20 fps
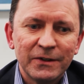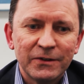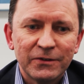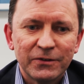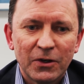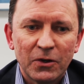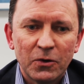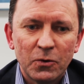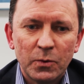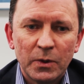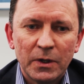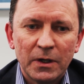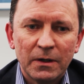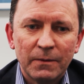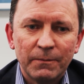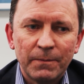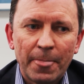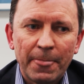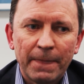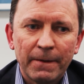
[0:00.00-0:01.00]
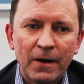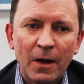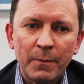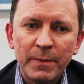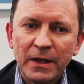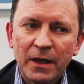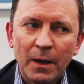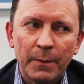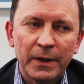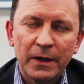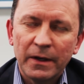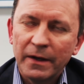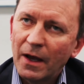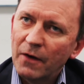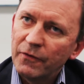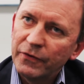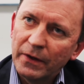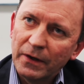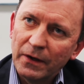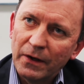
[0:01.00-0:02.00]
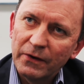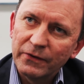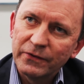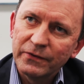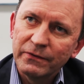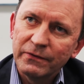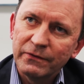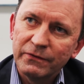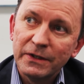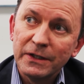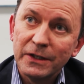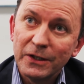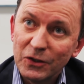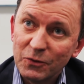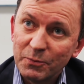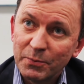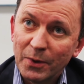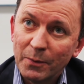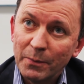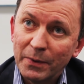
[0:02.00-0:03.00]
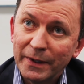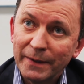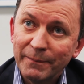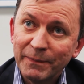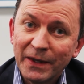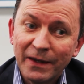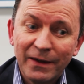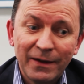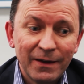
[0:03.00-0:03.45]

So I've been coming here now for the last 3 years probably.